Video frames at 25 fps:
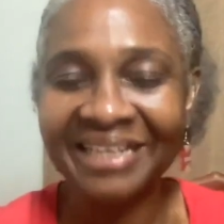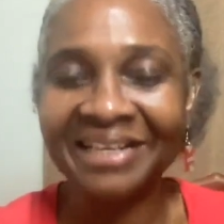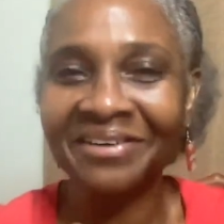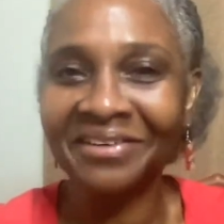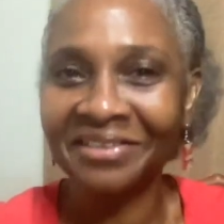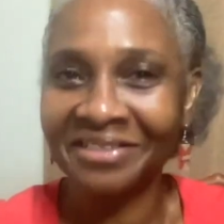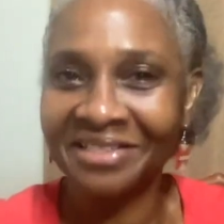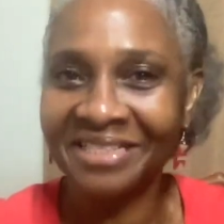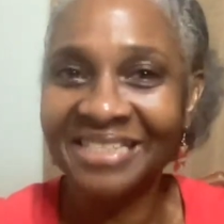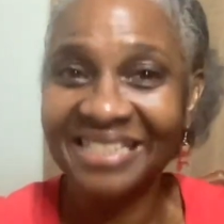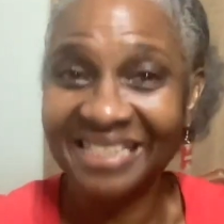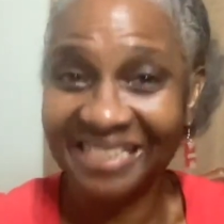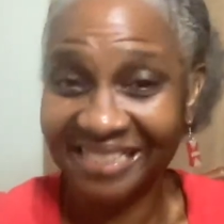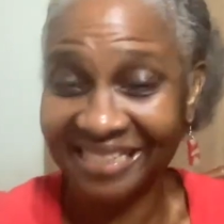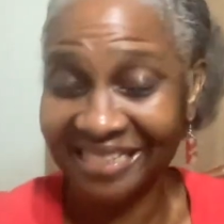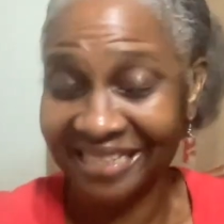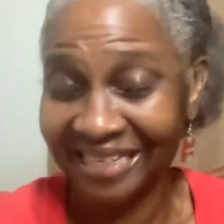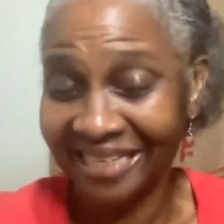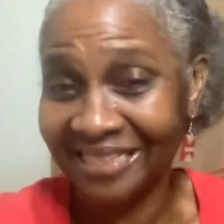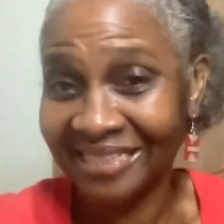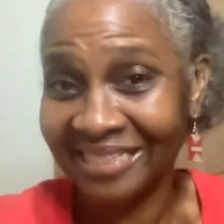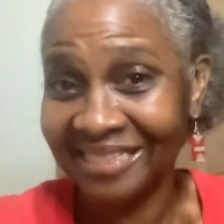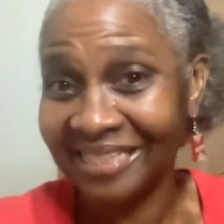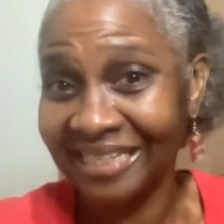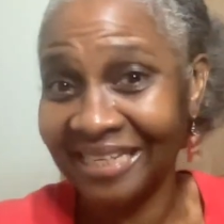
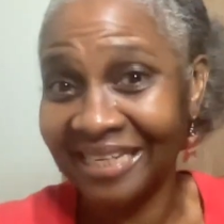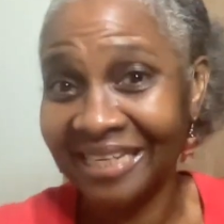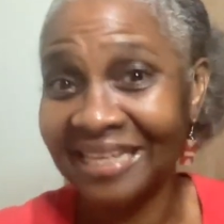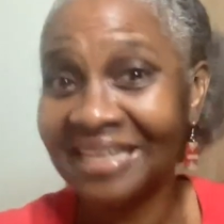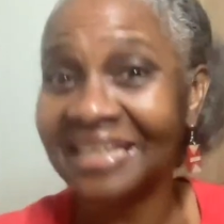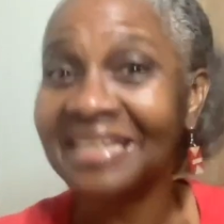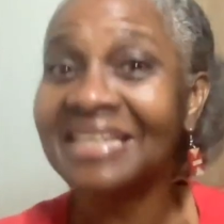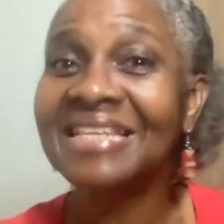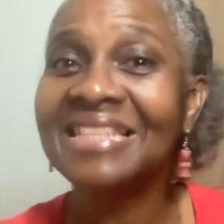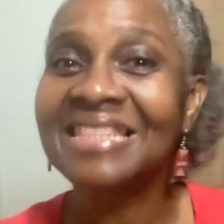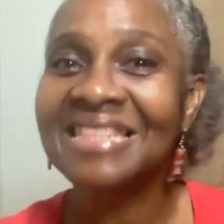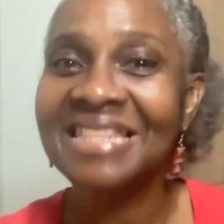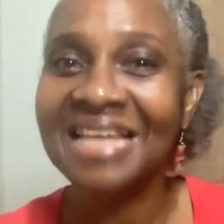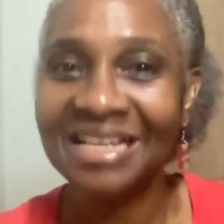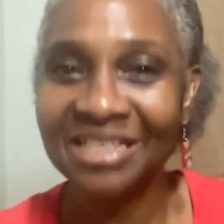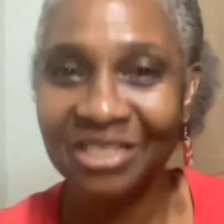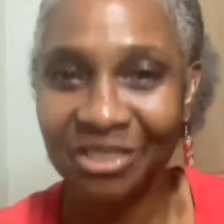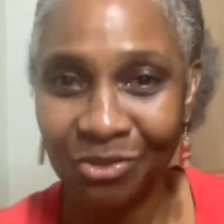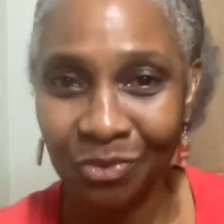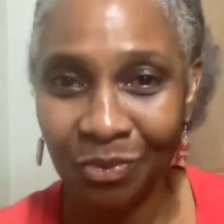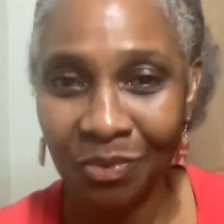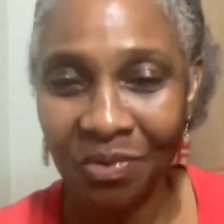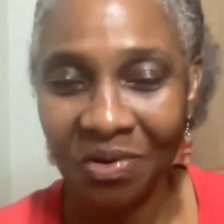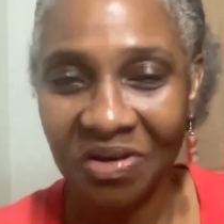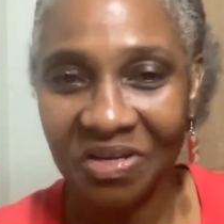consistency that
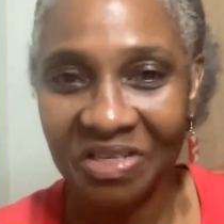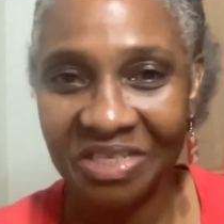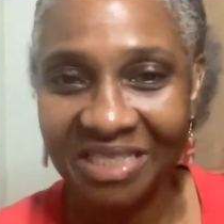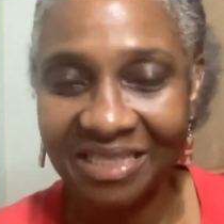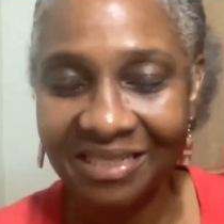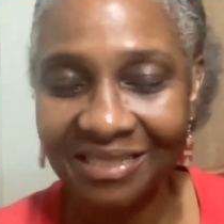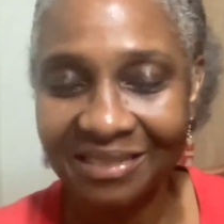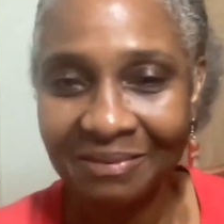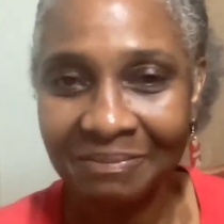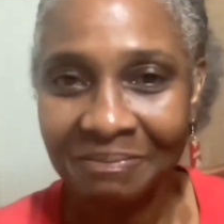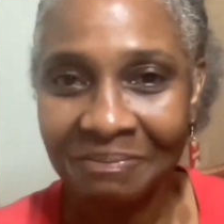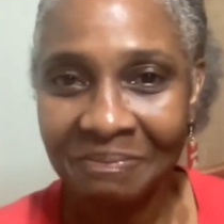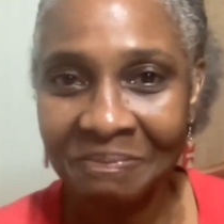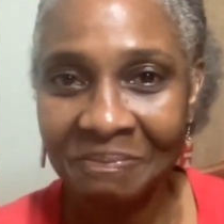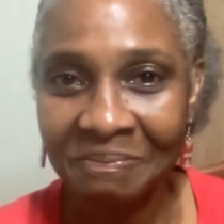you want.